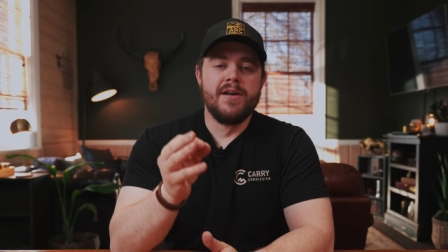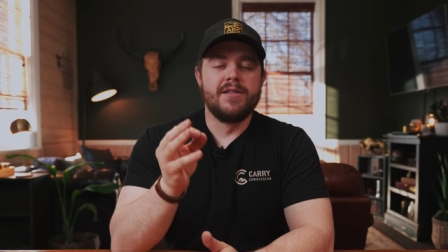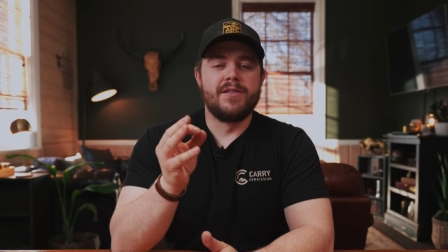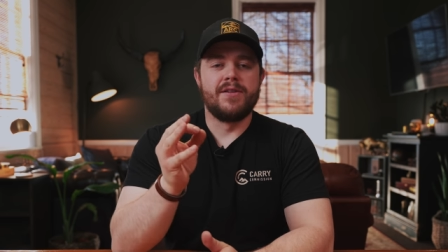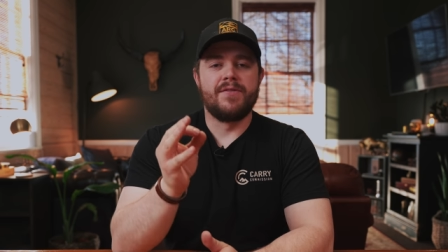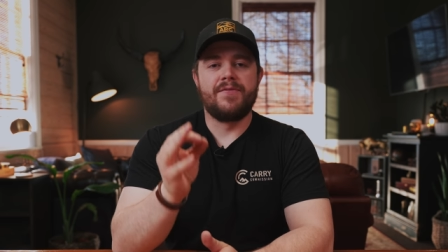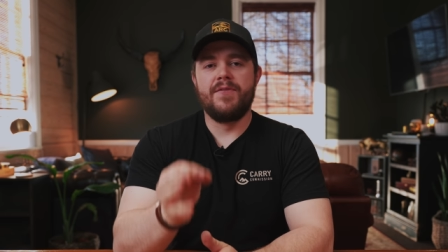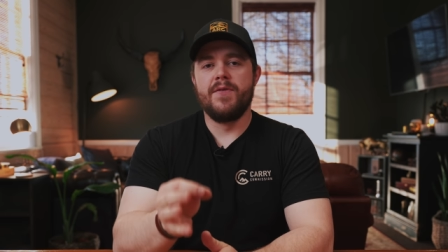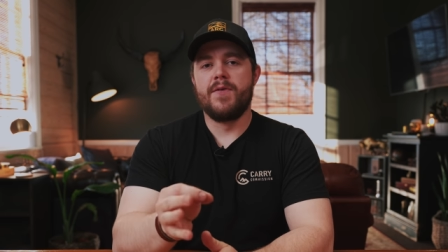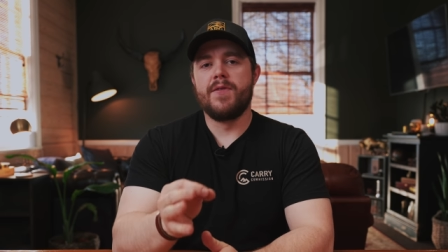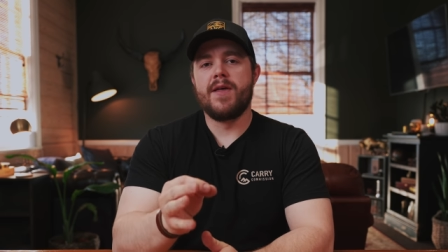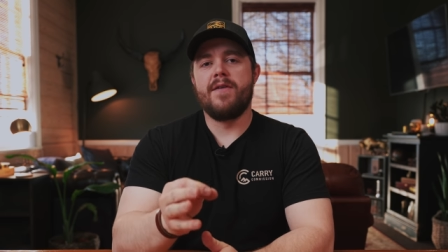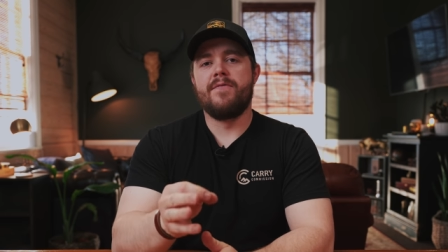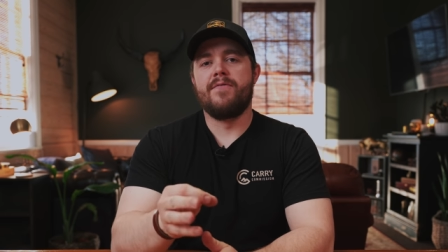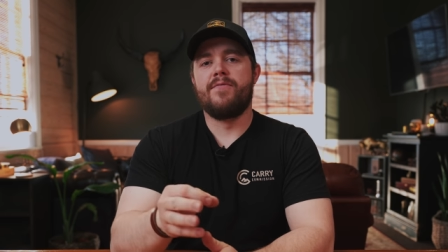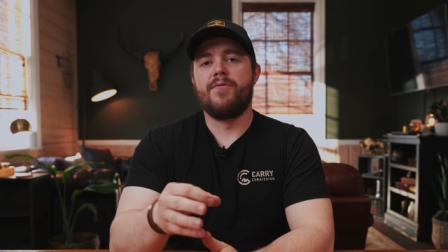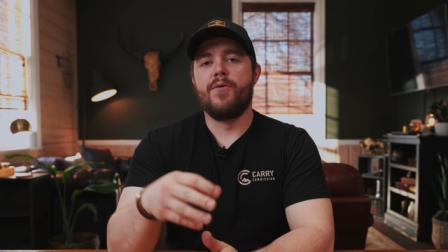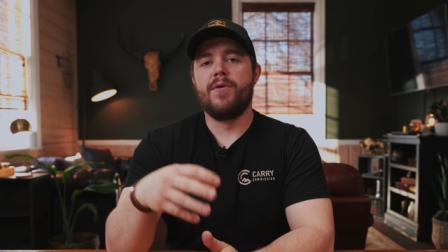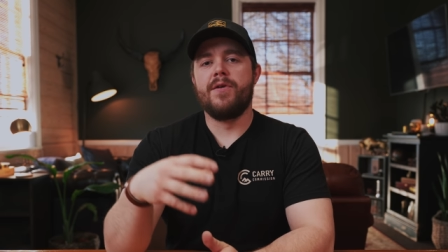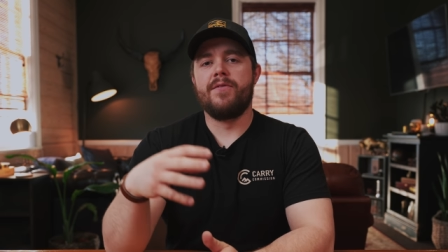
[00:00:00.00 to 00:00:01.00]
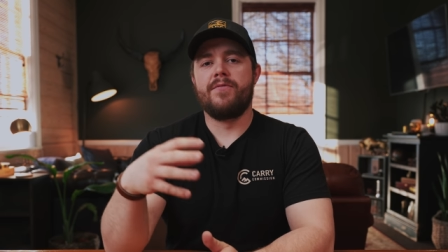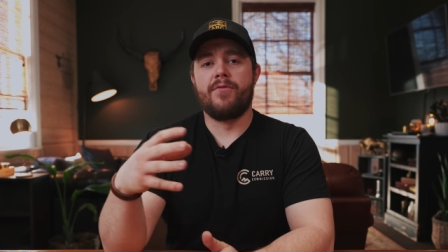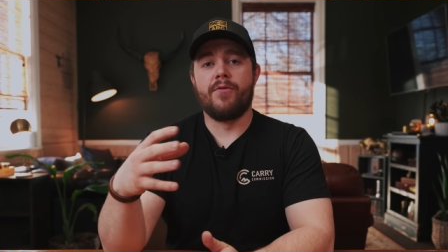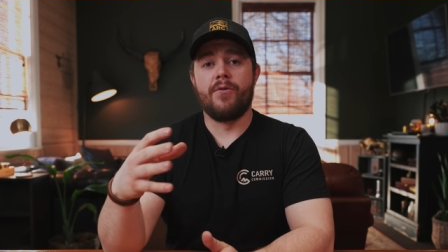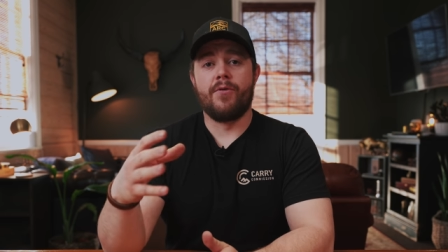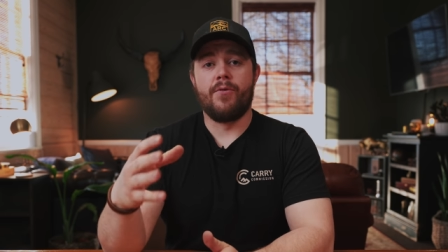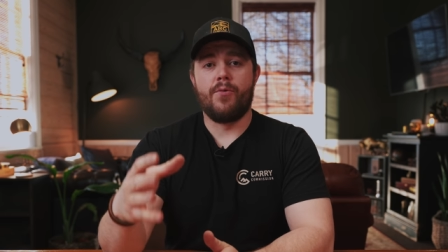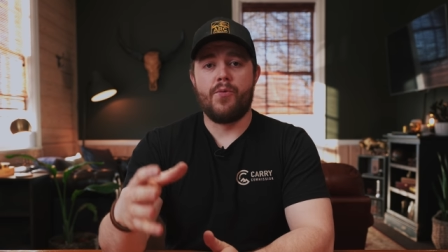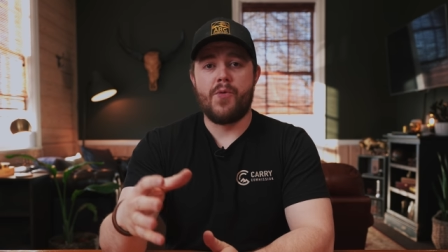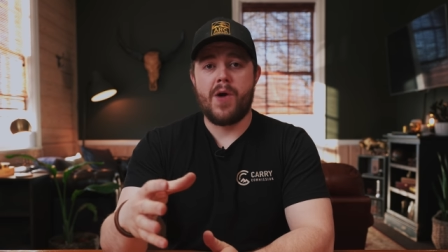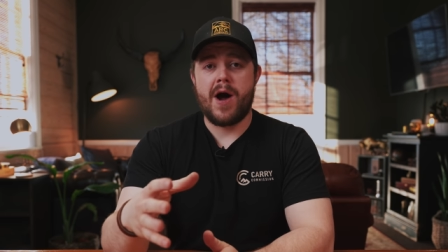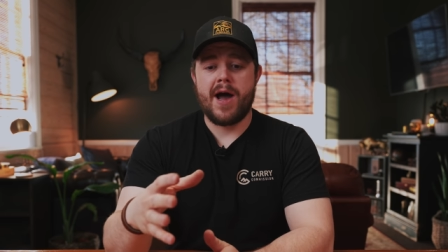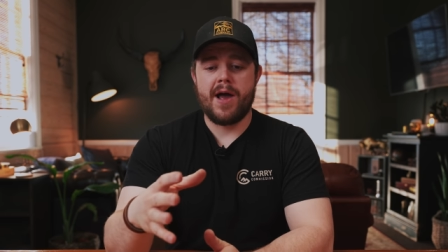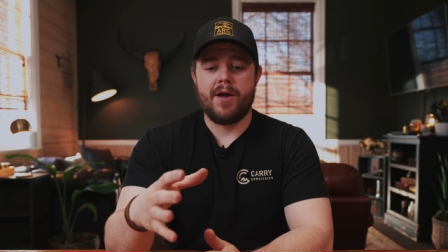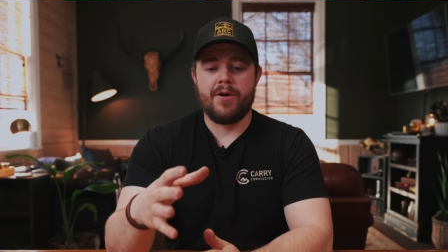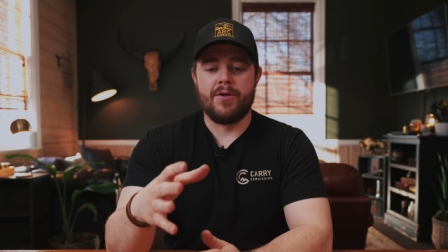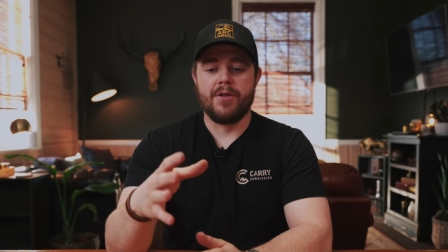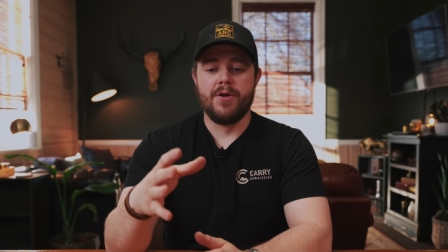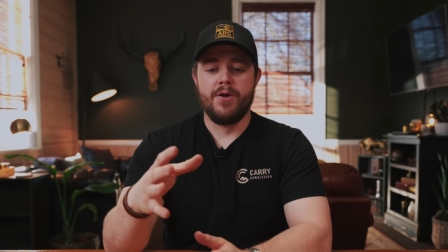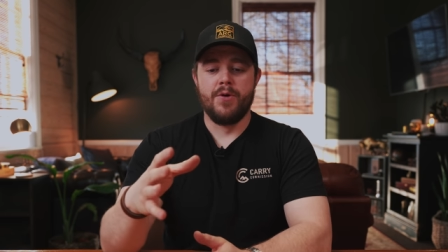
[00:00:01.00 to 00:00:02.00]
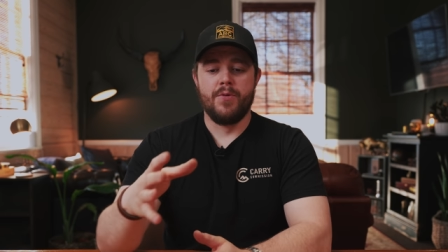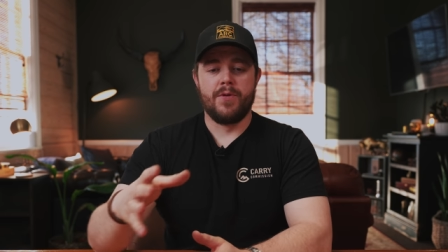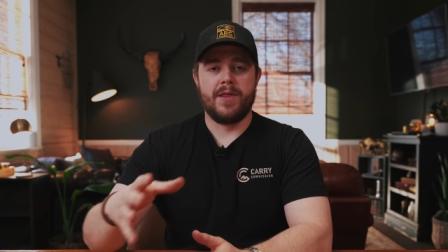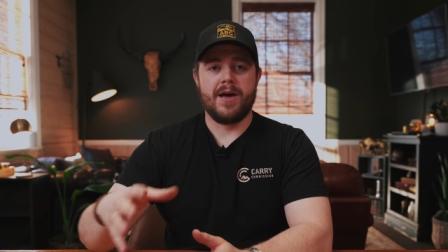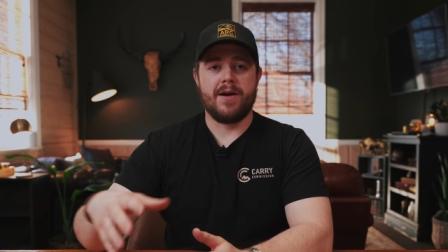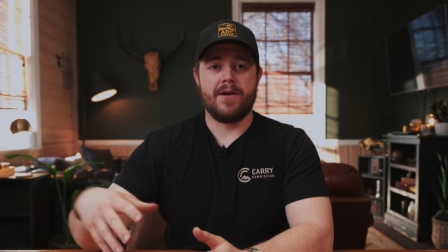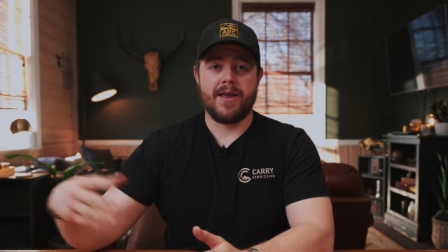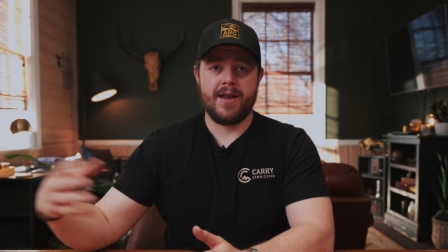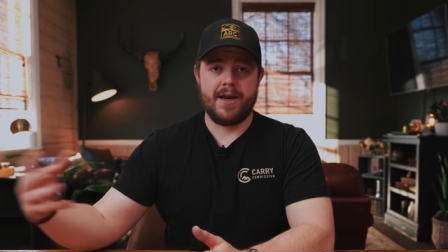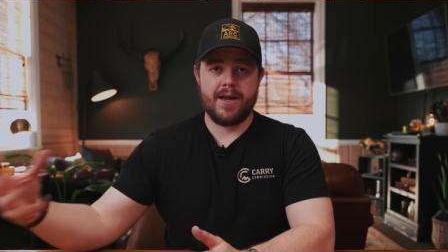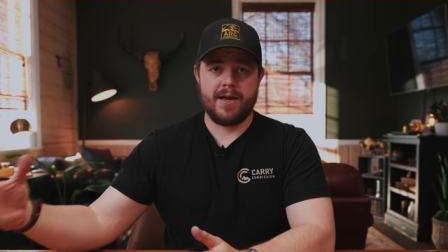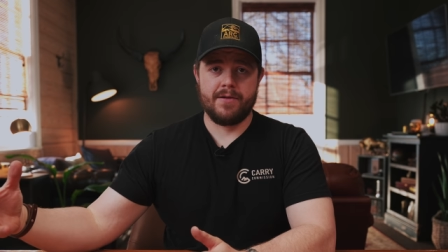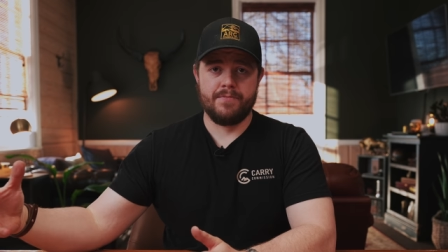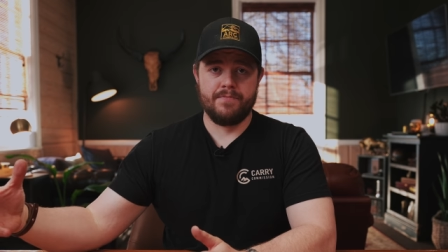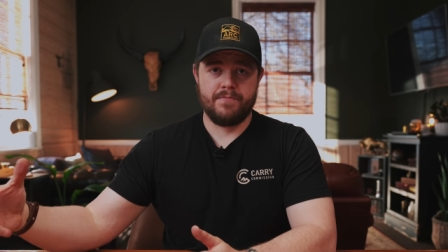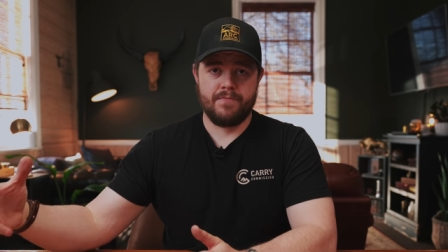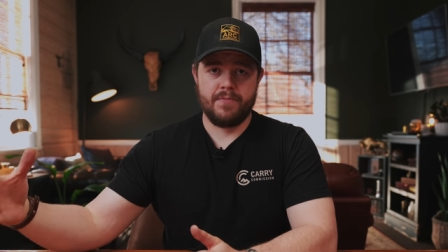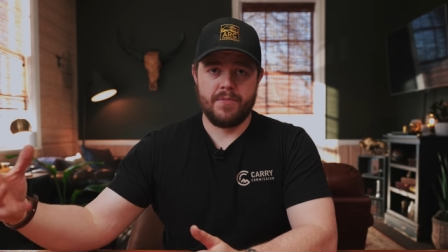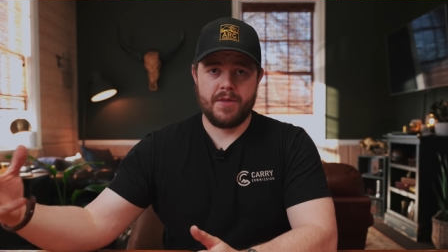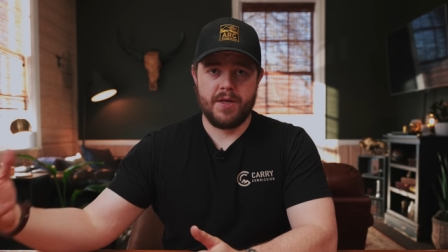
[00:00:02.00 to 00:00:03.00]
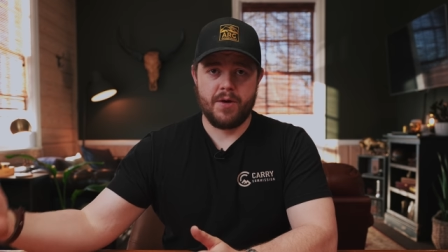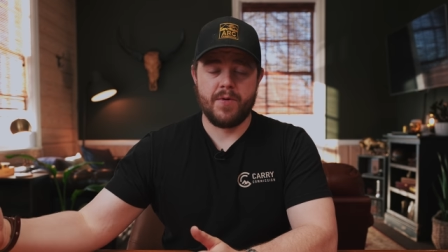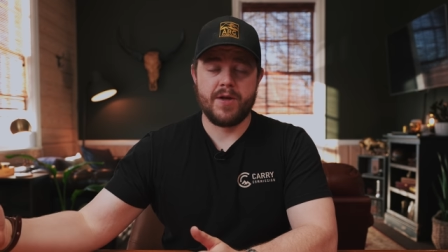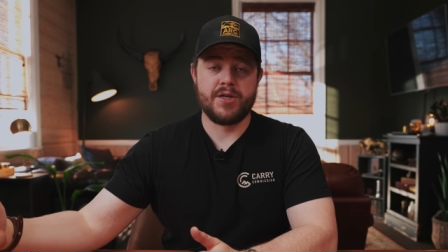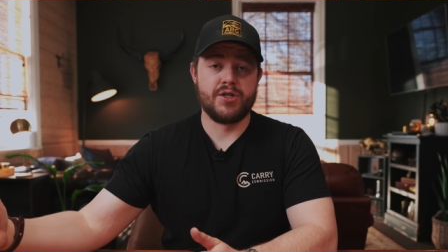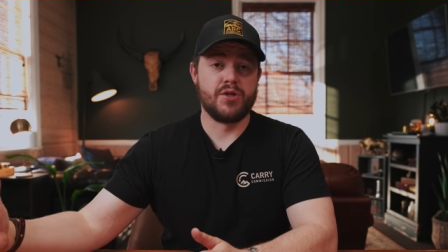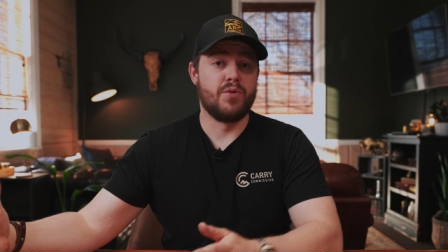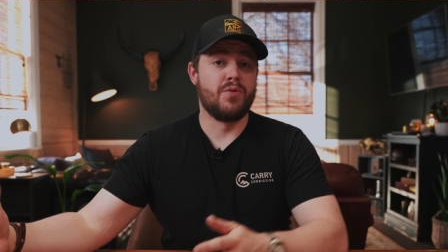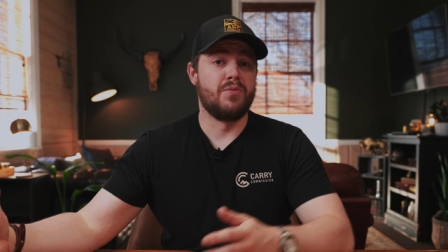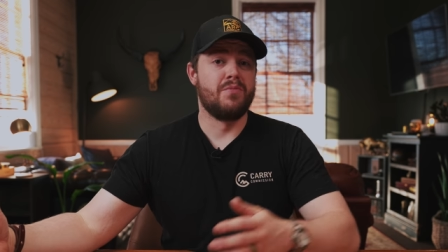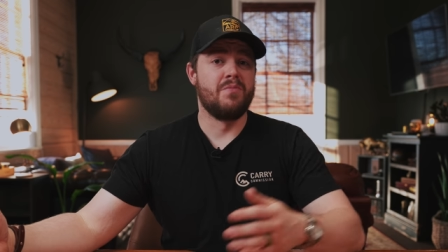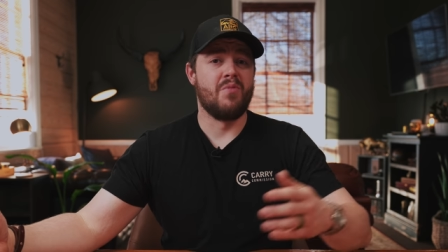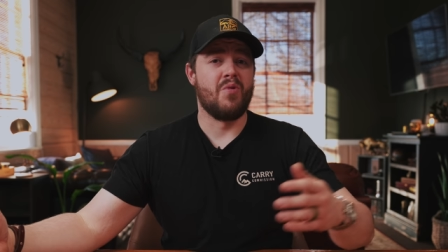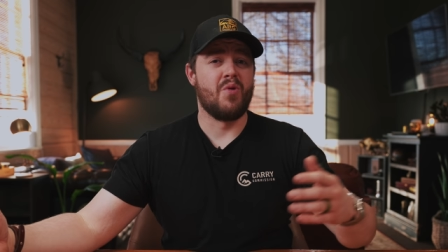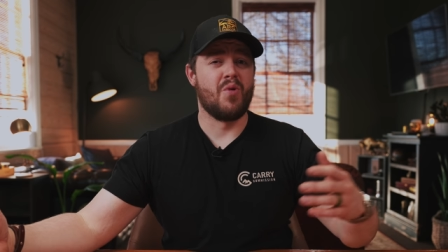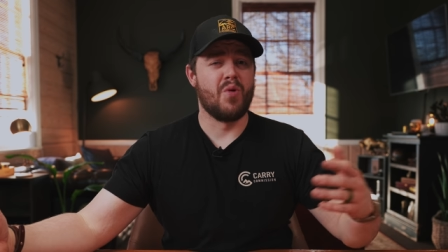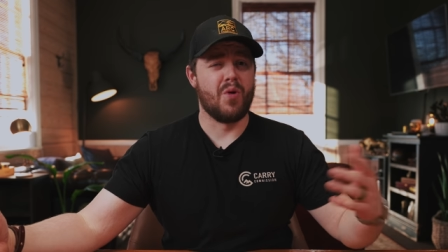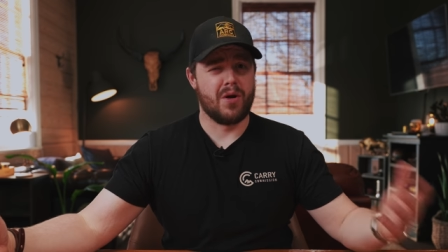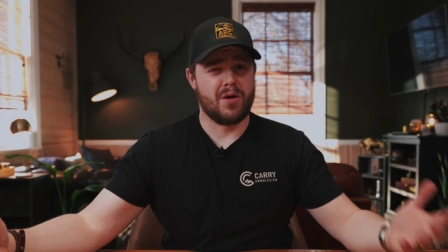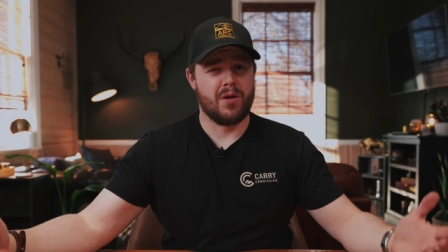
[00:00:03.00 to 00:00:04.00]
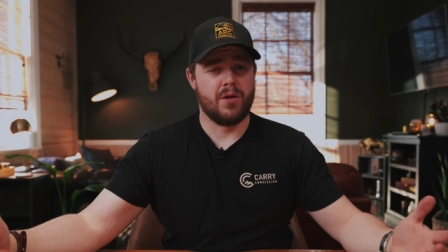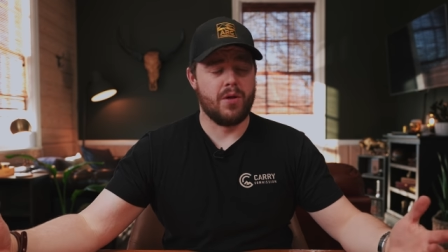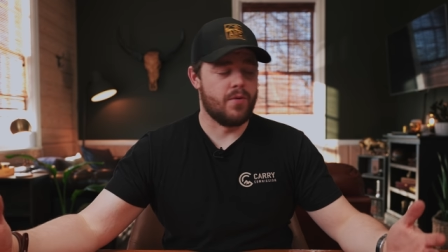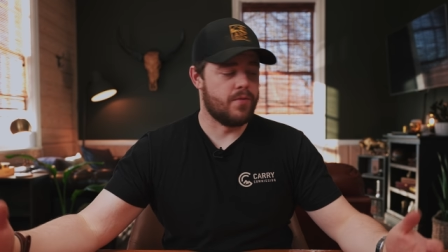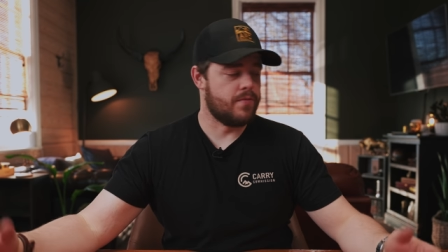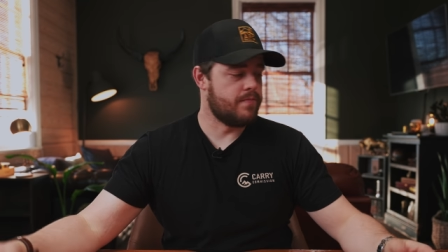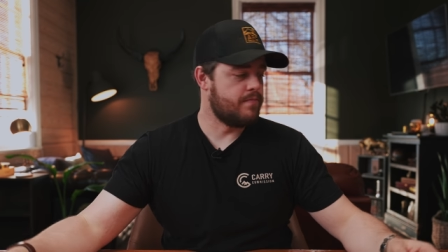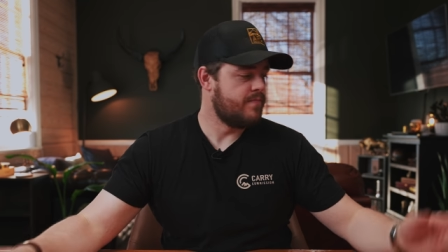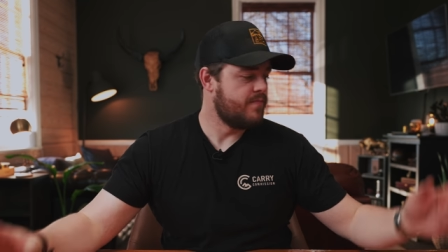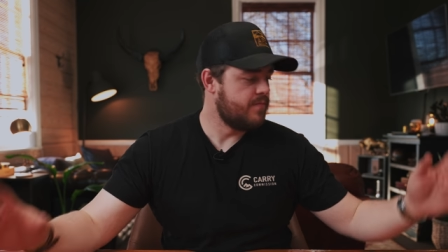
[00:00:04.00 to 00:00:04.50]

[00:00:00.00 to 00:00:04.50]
to fill that void for a while without getting the original or a clone.